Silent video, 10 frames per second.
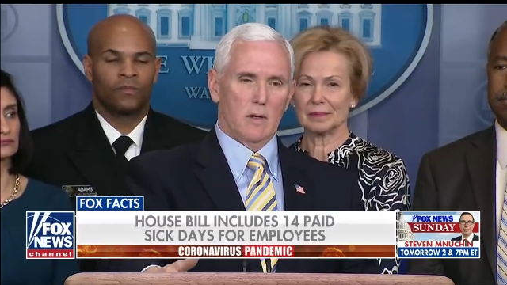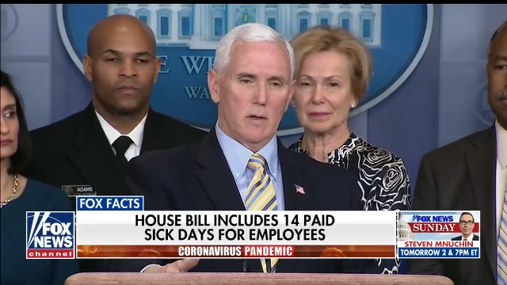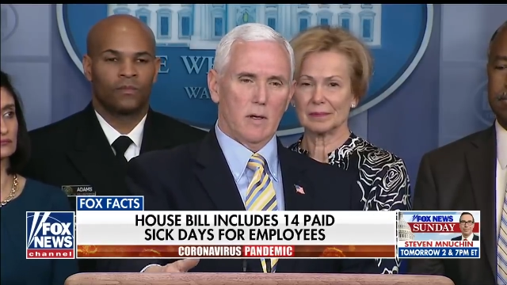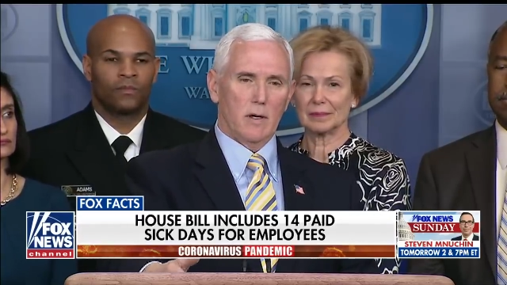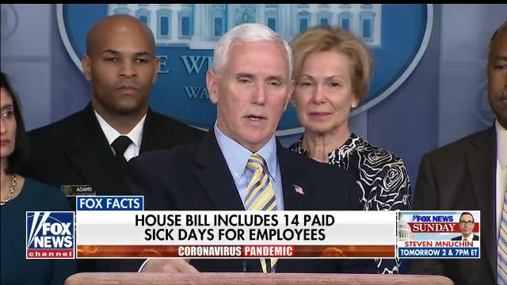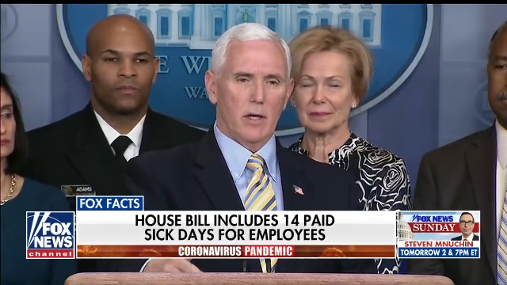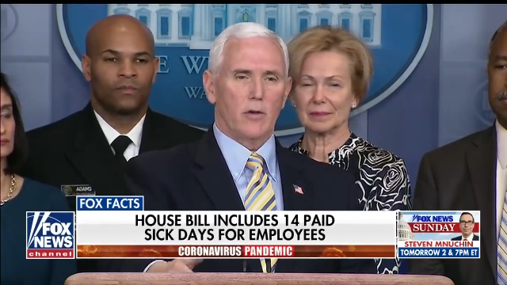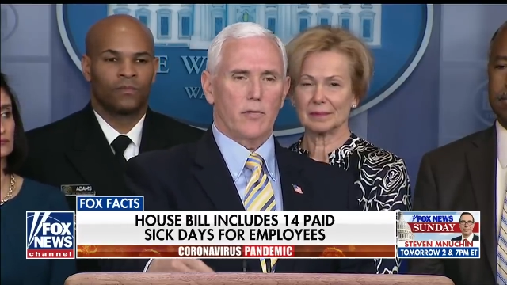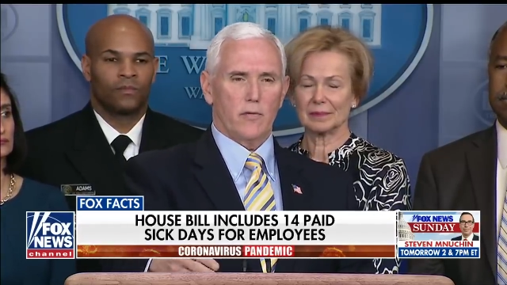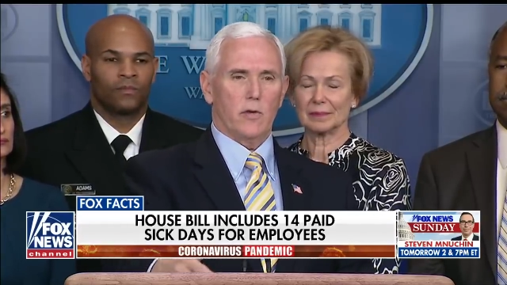
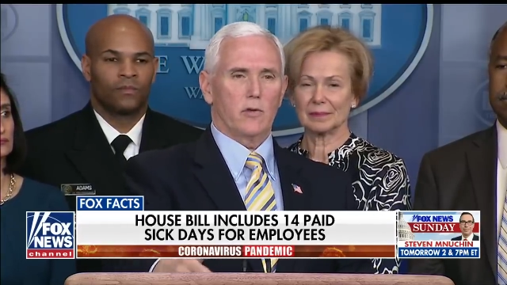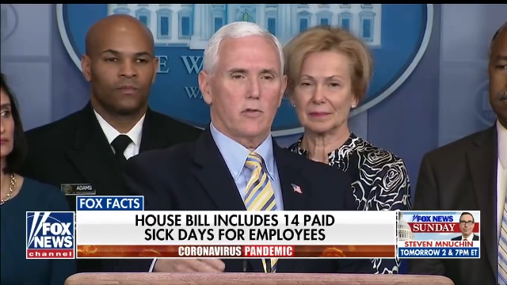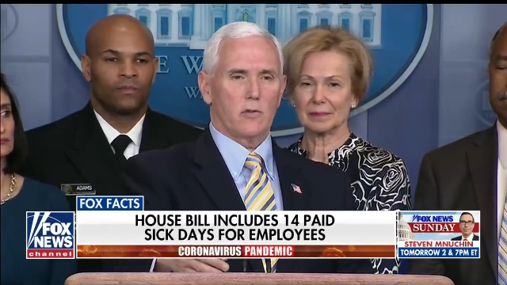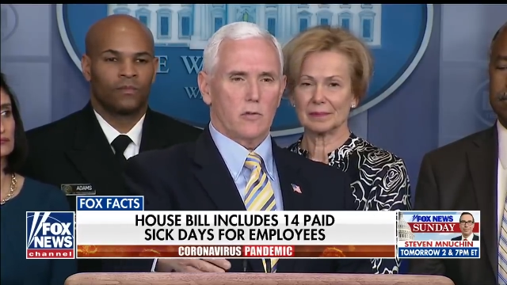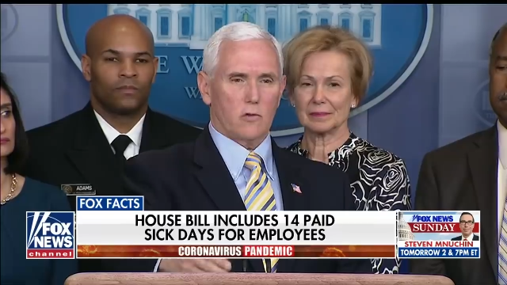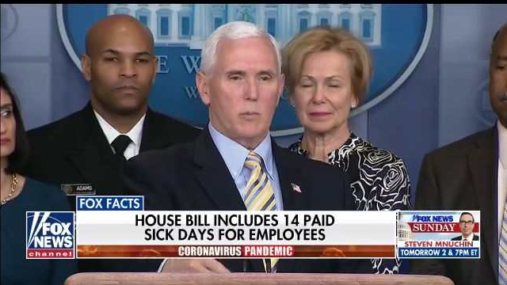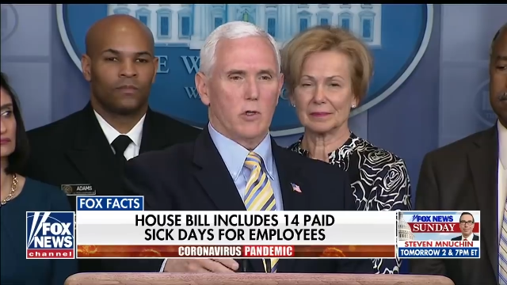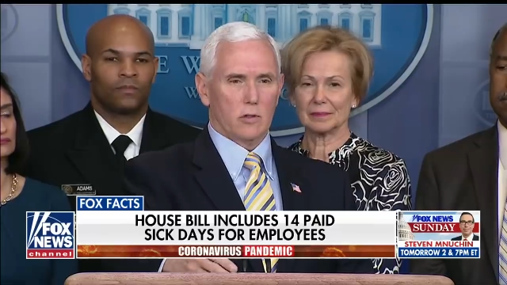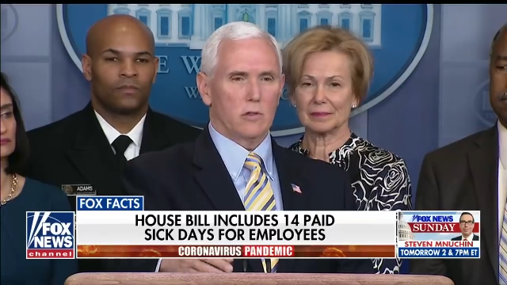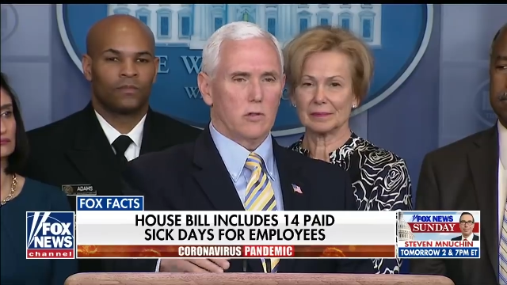Speaker 1: health-first
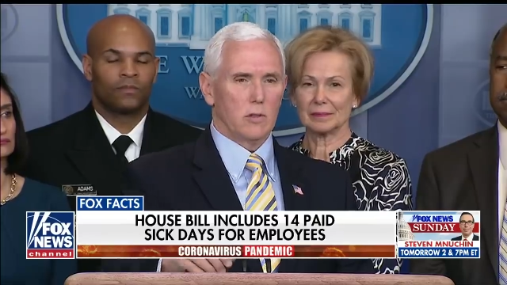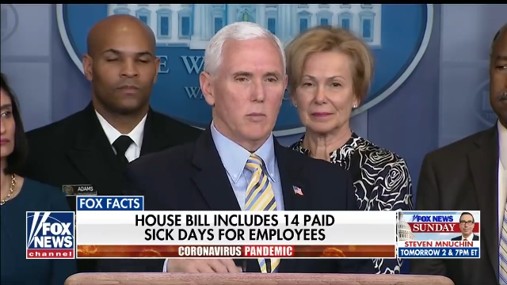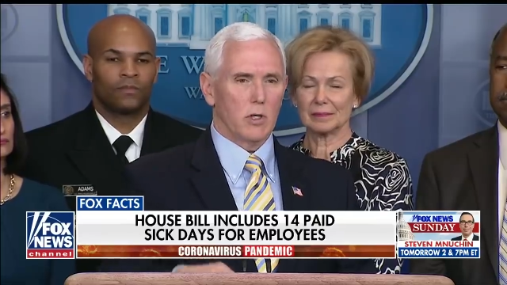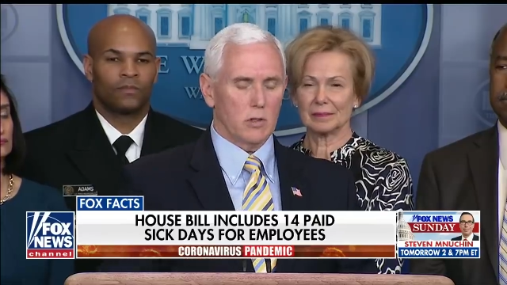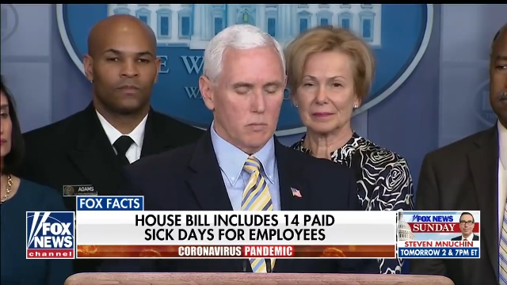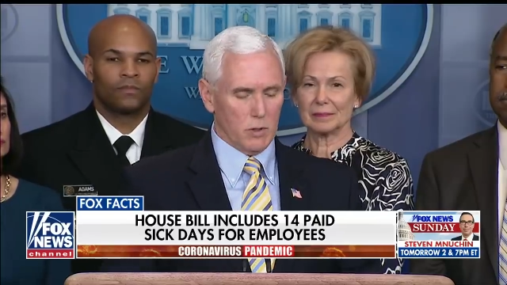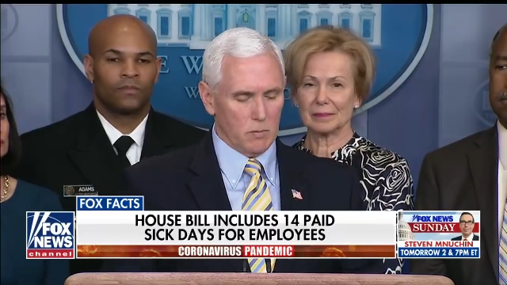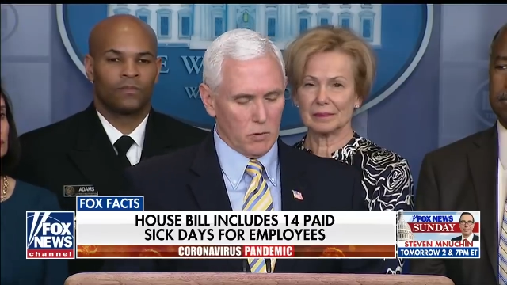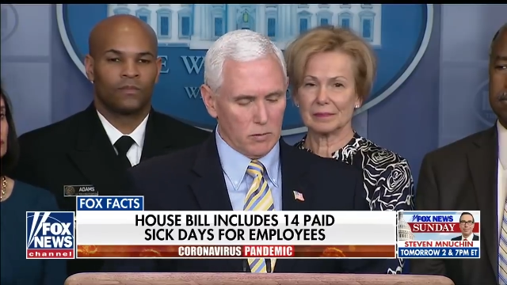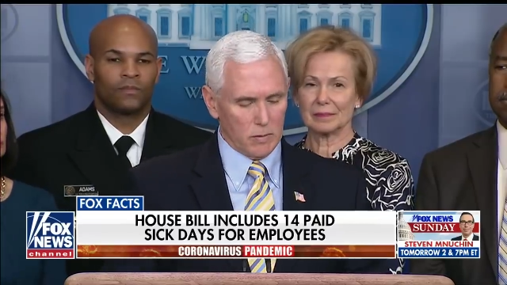spirit that the American
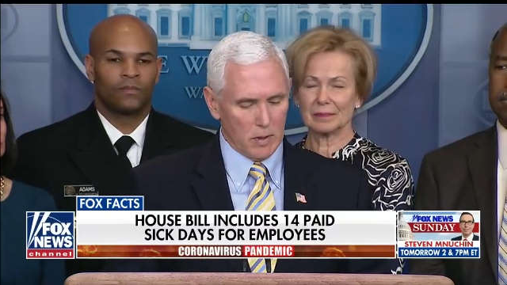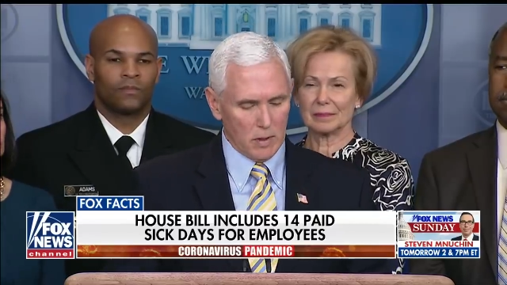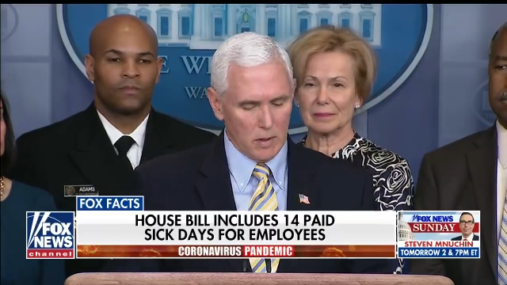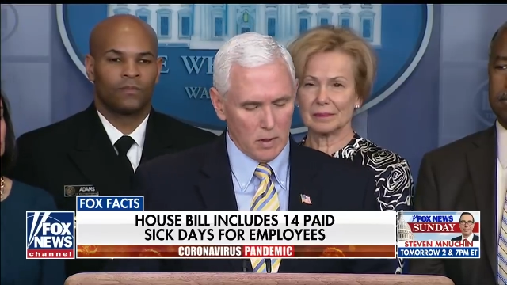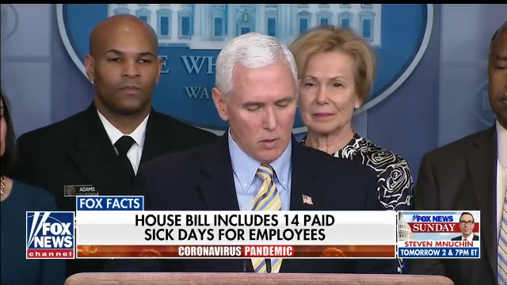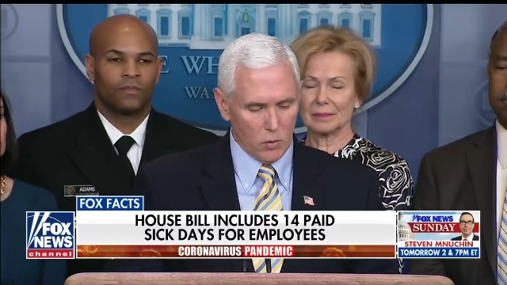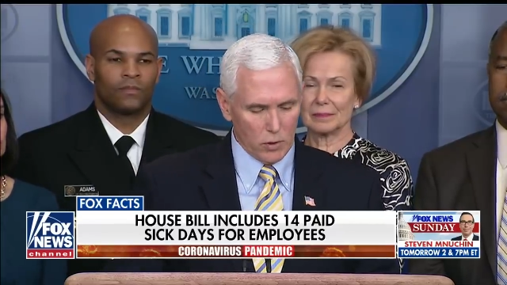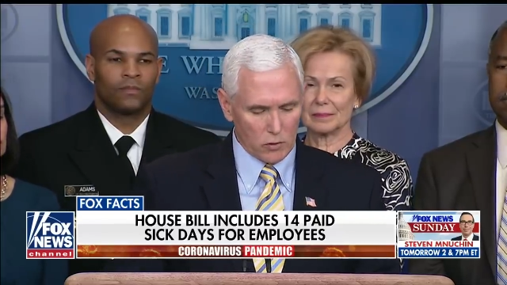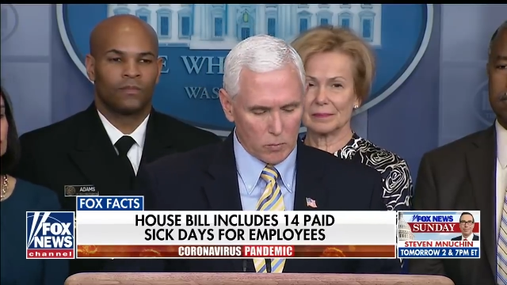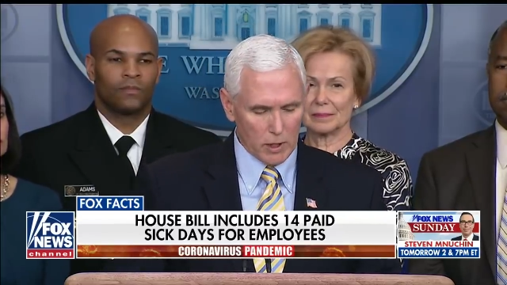people
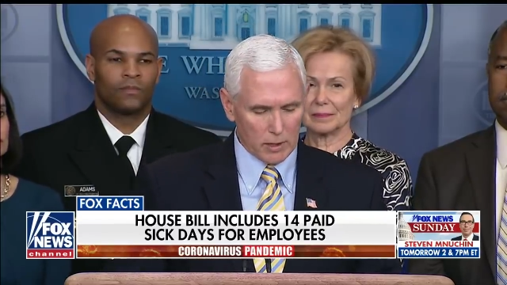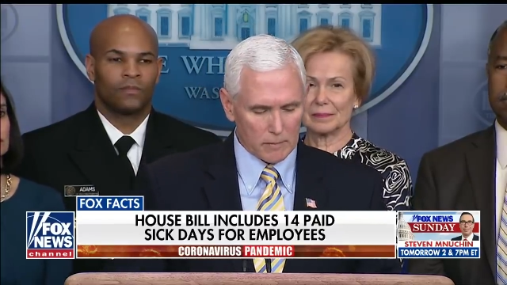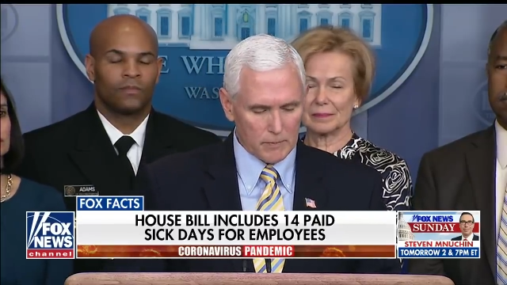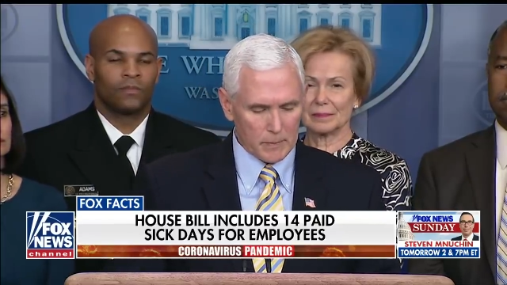would expect.